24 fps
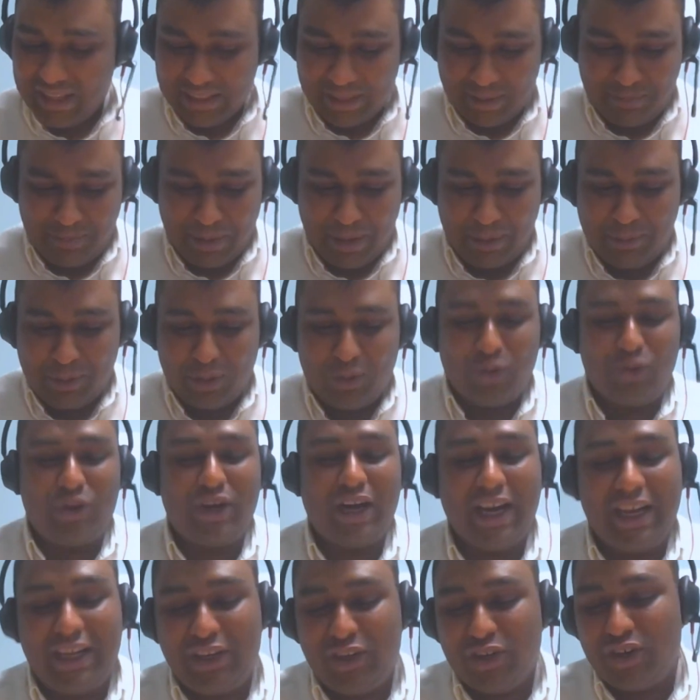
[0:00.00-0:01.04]
The people who
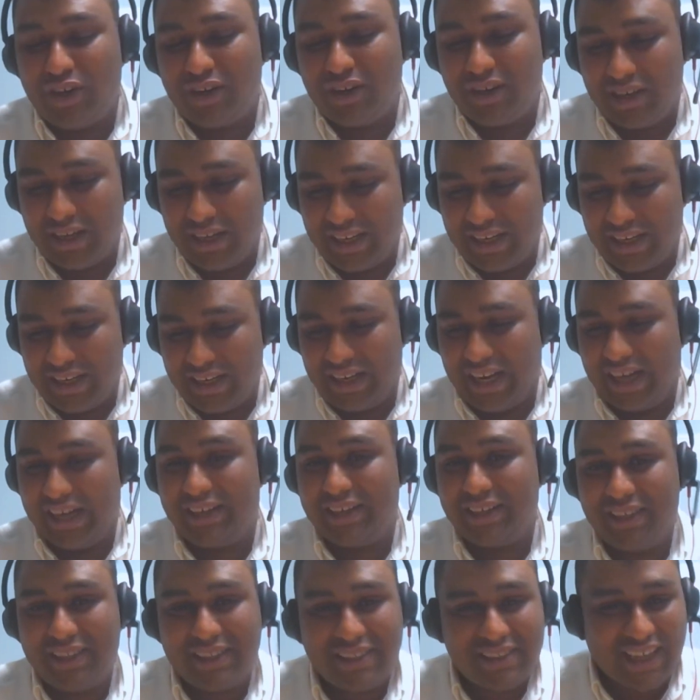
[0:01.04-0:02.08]
write your
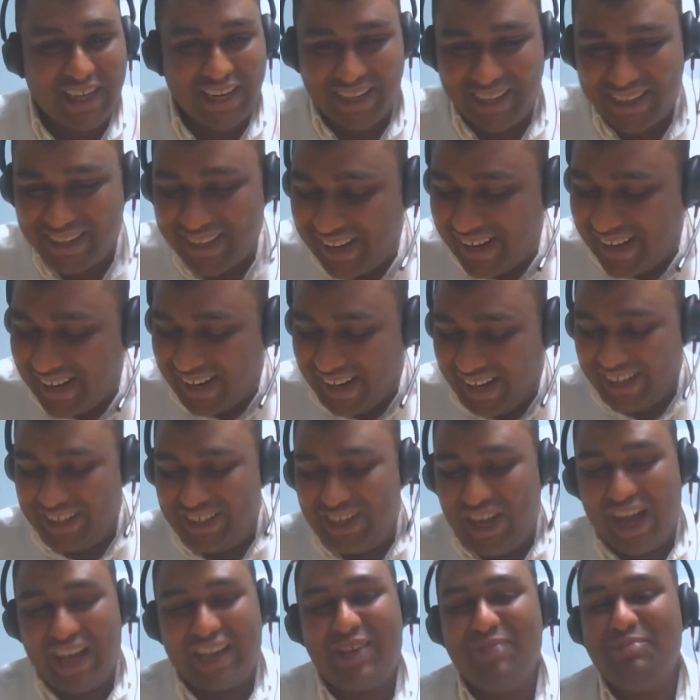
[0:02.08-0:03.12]
letters and
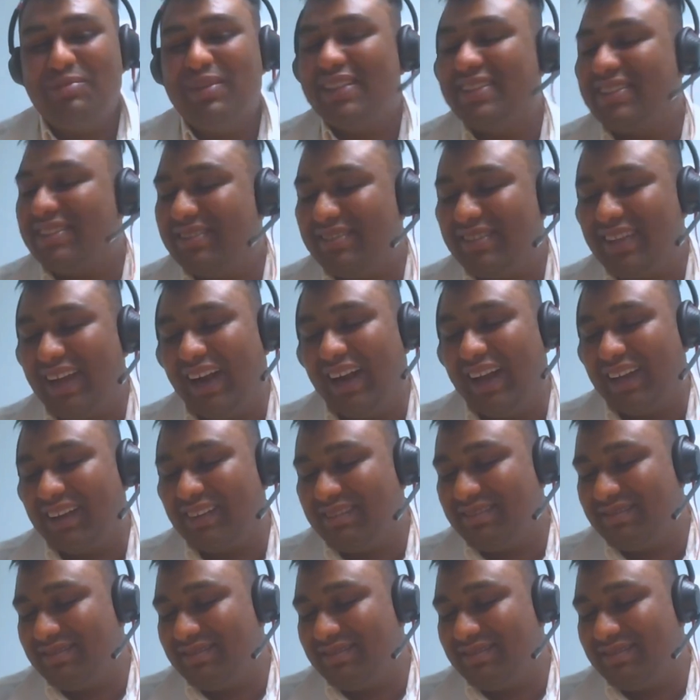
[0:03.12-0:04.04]
documents, they're like